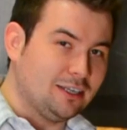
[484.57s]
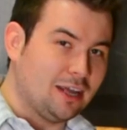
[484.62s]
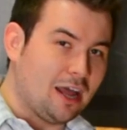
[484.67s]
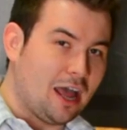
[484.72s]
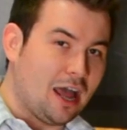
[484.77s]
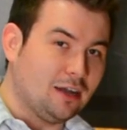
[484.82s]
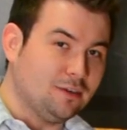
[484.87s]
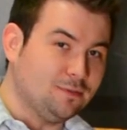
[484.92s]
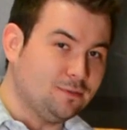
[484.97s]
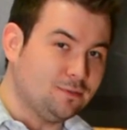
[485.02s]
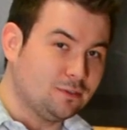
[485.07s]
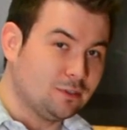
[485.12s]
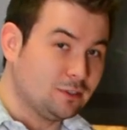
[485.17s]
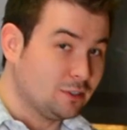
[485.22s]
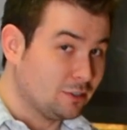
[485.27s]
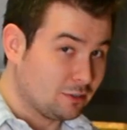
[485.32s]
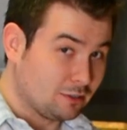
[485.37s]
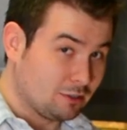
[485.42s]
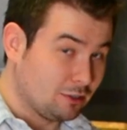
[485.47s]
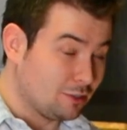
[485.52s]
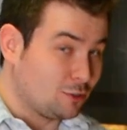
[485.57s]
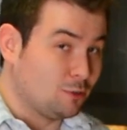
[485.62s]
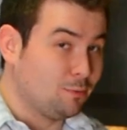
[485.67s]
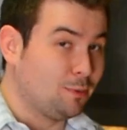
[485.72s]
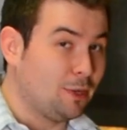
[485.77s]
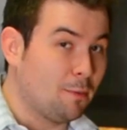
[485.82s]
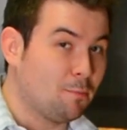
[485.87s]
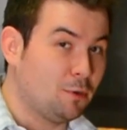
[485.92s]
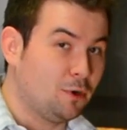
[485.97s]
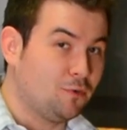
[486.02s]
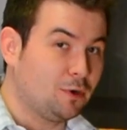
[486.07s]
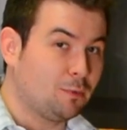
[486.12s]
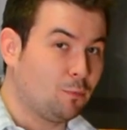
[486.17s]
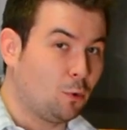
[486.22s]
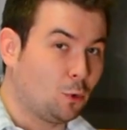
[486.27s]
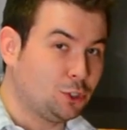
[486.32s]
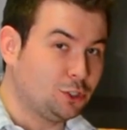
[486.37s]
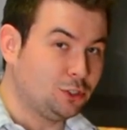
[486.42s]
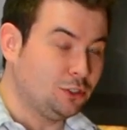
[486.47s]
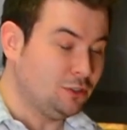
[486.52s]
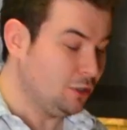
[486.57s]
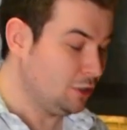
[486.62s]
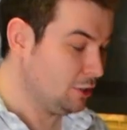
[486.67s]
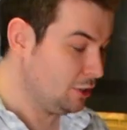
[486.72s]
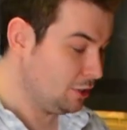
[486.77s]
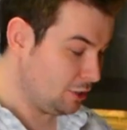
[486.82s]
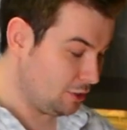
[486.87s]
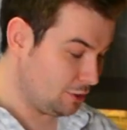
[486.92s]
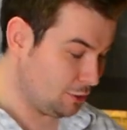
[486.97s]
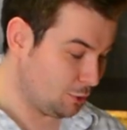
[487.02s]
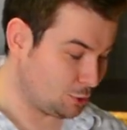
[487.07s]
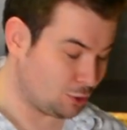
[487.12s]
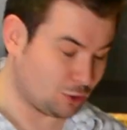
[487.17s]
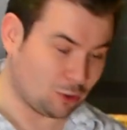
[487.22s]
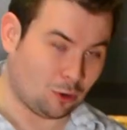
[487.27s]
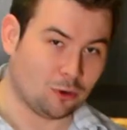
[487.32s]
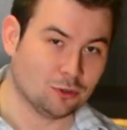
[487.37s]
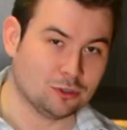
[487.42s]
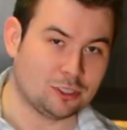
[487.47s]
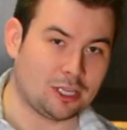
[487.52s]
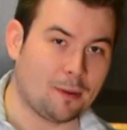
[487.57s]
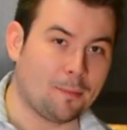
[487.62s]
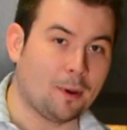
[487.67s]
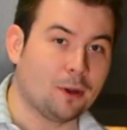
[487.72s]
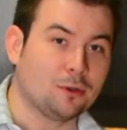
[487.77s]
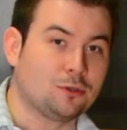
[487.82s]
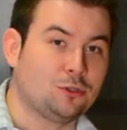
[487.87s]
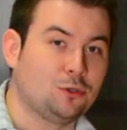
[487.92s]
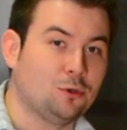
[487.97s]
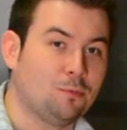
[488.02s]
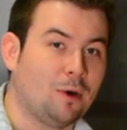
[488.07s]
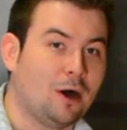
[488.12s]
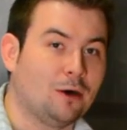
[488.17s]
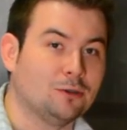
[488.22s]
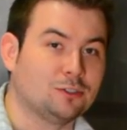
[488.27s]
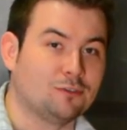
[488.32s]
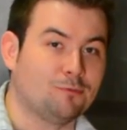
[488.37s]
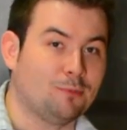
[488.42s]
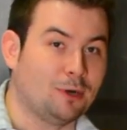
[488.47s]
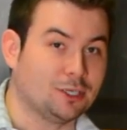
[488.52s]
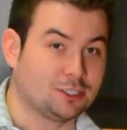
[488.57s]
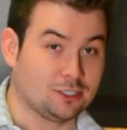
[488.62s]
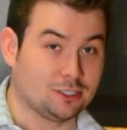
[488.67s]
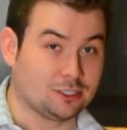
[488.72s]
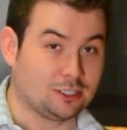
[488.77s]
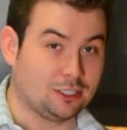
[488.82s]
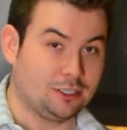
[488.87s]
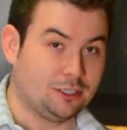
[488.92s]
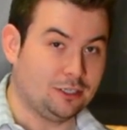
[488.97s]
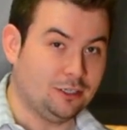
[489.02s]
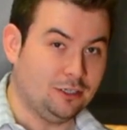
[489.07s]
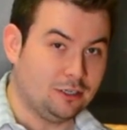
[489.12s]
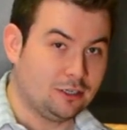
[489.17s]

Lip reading: half. This will be a perfect portion. There's only about 2 pounds of mussels in here,